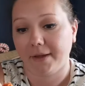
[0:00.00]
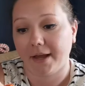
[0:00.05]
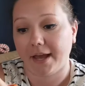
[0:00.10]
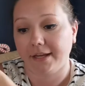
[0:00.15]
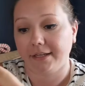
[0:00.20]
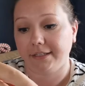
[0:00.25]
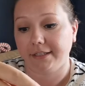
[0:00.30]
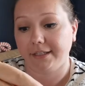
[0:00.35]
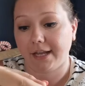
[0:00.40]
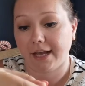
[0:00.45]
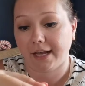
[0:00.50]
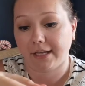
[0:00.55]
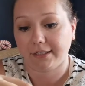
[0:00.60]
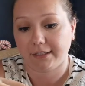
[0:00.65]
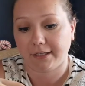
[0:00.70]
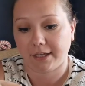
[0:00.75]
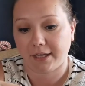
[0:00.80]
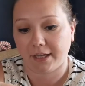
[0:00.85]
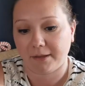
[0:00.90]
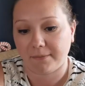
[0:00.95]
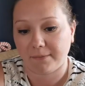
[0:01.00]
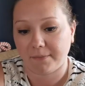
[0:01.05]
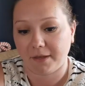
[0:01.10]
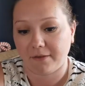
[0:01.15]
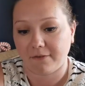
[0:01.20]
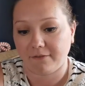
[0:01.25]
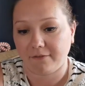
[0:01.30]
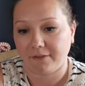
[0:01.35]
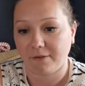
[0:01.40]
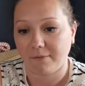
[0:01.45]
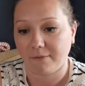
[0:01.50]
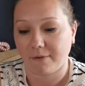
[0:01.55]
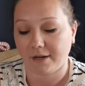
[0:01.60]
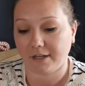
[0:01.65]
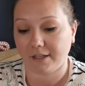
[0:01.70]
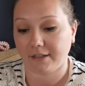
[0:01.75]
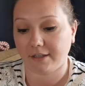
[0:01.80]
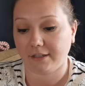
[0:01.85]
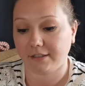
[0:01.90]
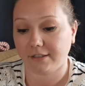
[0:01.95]
I did ask him if he
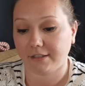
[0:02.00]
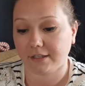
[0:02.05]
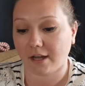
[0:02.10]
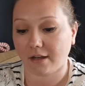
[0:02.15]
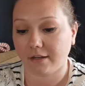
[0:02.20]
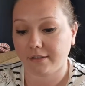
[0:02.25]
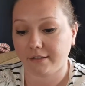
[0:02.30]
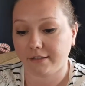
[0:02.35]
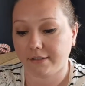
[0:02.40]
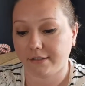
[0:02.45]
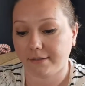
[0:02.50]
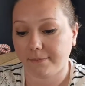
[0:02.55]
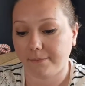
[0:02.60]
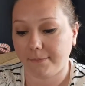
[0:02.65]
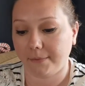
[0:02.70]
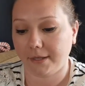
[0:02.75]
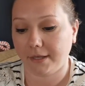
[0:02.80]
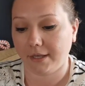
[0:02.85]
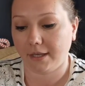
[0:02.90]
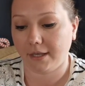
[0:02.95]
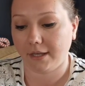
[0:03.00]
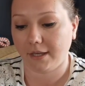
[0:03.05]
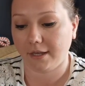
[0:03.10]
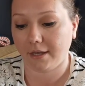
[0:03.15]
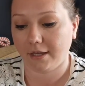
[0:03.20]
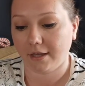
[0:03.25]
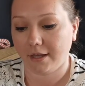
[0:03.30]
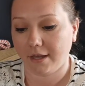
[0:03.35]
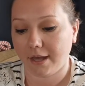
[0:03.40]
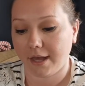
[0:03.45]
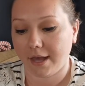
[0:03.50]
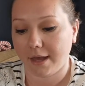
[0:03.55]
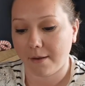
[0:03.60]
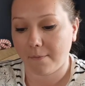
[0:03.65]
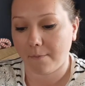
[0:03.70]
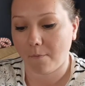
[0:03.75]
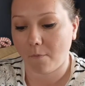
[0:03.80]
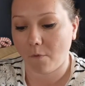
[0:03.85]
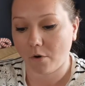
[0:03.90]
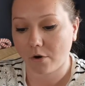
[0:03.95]
wanted the socks to be
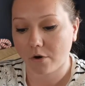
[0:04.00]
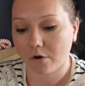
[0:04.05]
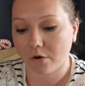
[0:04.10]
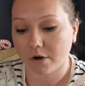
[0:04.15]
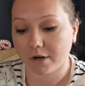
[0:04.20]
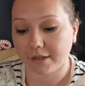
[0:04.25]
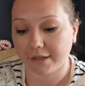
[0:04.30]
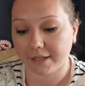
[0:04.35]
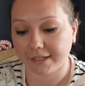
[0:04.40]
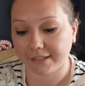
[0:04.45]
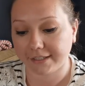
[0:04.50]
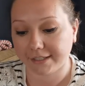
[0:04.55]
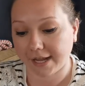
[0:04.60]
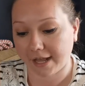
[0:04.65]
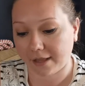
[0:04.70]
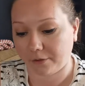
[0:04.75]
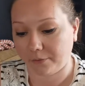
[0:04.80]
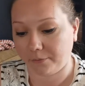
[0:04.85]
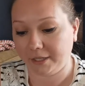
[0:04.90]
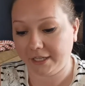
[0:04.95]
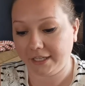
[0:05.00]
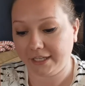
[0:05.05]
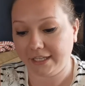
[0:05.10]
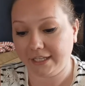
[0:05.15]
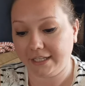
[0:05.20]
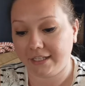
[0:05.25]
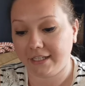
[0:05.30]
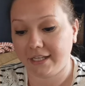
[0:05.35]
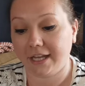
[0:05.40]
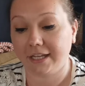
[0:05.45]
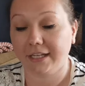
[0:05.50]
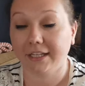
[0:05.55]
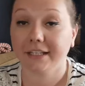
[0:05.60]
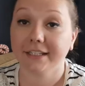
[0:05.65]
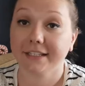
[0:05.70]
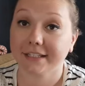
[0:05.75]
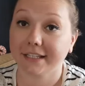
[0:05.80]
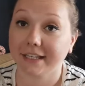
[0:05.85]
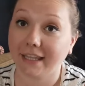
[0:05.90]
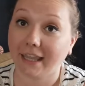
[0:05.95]
more or less Halloween-y, and he
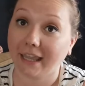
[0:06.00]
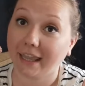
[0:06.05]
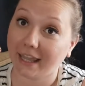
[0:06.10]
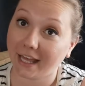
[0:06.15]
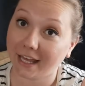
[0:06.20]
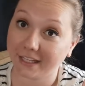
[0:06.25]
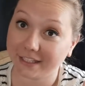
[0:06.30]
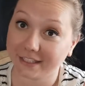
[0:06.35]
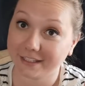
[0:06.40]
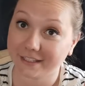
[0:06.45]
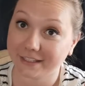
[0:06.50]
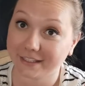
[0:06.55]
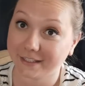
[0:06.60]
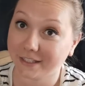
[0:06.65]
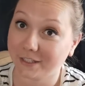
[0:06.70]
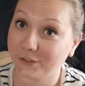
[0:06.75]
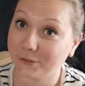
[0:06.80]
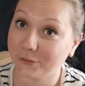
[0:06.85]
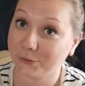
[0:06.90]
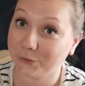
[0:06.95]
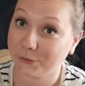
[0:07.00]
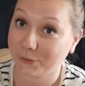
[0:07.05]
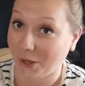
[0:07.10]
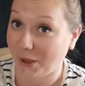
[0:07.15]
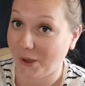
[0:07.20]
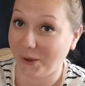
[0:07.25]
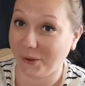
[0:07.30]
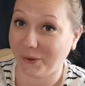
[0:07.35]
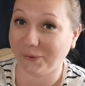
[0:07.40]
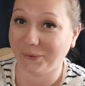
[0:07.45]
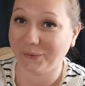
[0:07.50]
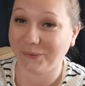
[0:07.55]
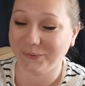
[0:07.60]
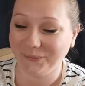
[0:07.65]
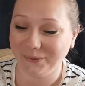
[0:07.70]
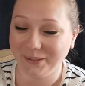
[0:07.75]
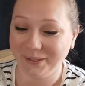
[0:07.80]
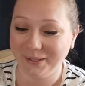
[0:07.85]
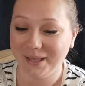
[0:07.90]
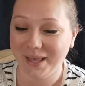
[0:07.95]
said less.
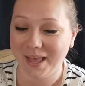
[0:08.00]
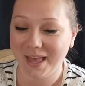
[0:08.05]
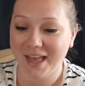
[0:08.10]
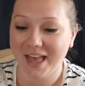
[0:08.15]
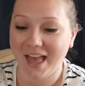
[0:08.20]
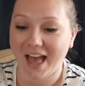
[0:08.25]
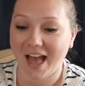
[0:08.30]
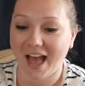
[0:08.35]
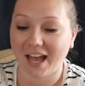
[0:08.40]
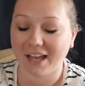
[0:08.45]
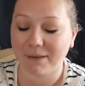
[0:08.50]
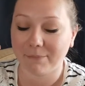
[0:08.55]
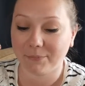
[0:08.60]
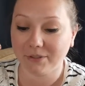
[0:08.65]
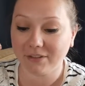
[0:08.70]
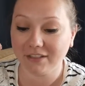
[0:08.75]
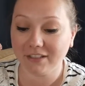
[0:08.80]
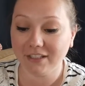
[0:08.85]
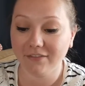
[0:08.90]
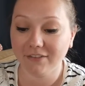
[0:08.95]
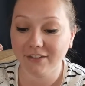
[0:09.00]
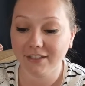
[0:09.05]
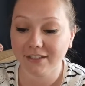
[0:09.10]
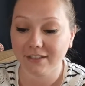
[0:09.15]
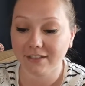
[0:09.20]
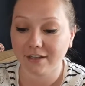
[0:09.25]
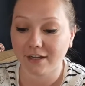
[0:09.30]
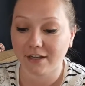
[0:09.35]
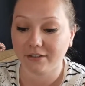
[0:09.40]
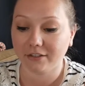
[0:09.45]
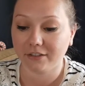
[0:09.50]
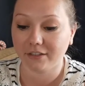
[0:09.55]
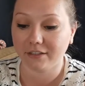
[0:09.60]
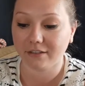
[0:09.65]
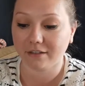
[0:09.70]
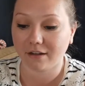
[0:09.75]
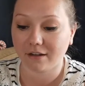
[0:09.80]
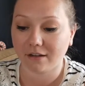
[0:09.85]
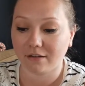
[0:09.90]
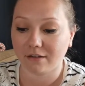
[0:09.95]
So I believe this color is
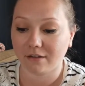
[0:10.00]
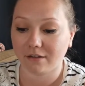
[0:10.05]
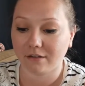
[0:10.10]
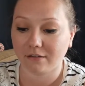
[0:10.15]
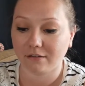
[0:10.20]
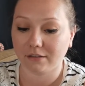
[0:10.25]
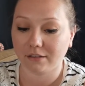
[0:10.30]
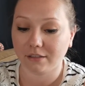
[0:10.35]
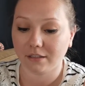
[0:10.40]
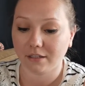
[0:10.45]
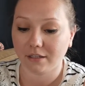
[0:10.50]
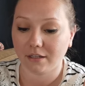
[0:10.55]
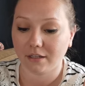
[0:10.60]
called